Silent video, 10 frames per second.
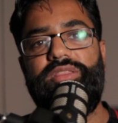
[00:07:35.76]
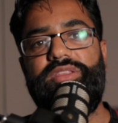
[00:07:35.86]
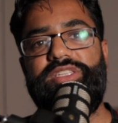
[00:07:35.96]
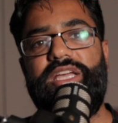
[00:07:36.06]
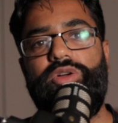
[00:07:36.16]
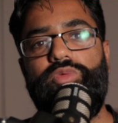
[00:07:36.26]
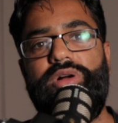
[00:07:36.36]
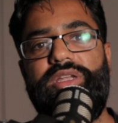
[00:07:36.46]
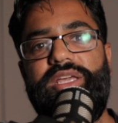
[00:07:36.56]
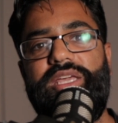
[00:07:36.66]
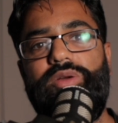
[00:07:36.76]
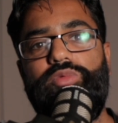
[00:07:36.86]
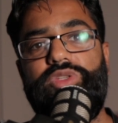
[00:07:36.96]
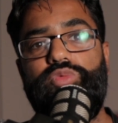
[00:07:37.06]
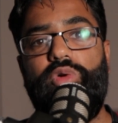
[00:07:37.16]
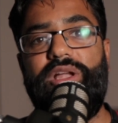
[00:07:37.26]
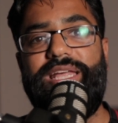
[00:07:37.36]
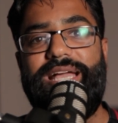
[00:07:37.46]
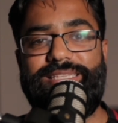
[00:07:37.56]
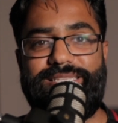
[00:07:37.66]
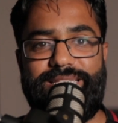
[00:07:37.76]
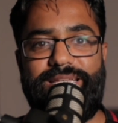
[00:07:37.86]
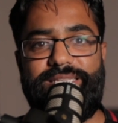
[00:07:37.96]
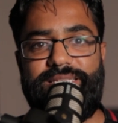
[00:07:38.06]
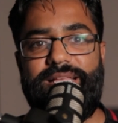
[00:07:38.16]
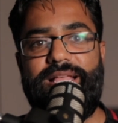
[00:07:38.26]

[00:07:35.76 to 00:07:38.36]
The second one, it was 1 and 6,